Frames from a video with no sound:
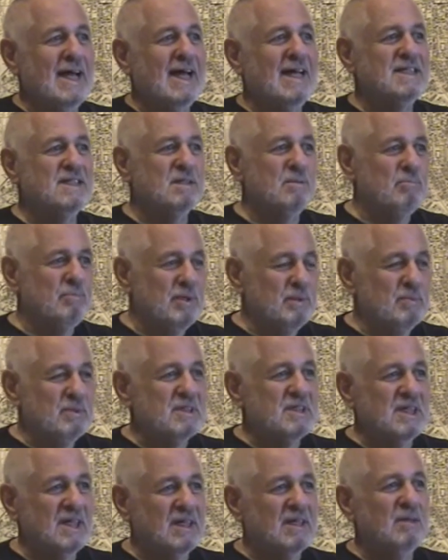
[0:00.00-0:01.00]
And some
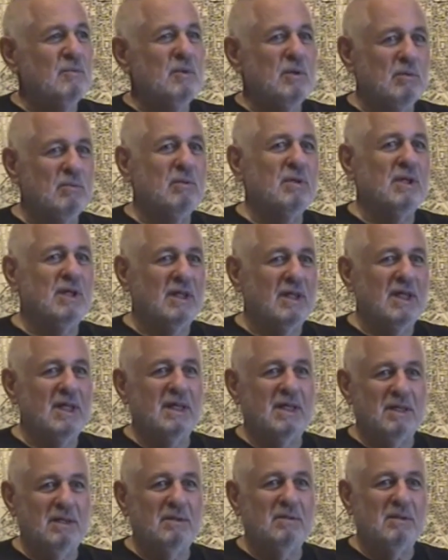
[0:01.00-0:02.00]
people said, we really
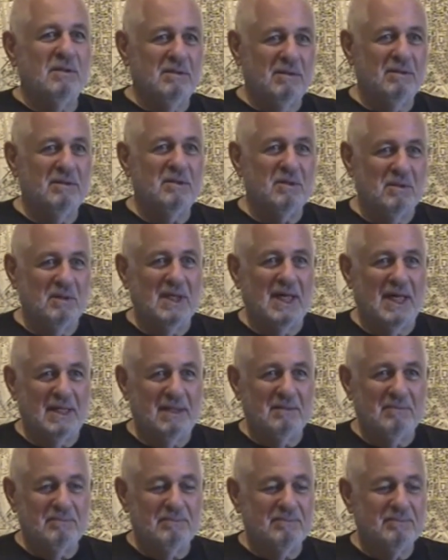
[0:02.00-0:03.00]
like you to do
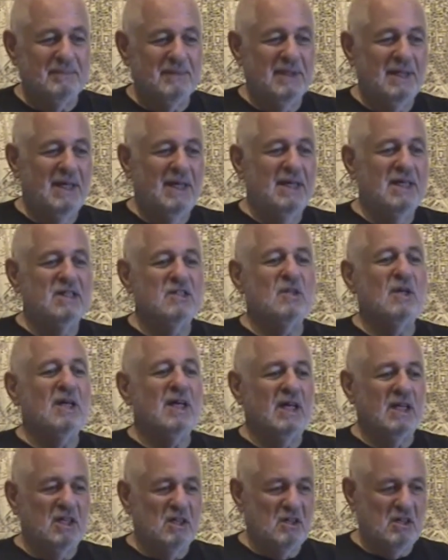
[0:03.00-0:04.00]
that. So I
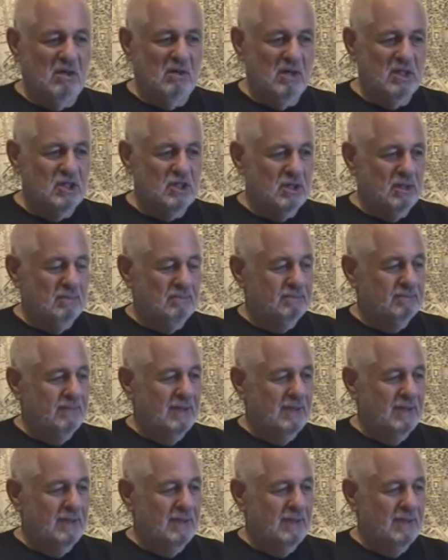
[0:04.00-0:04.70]
got encouraged.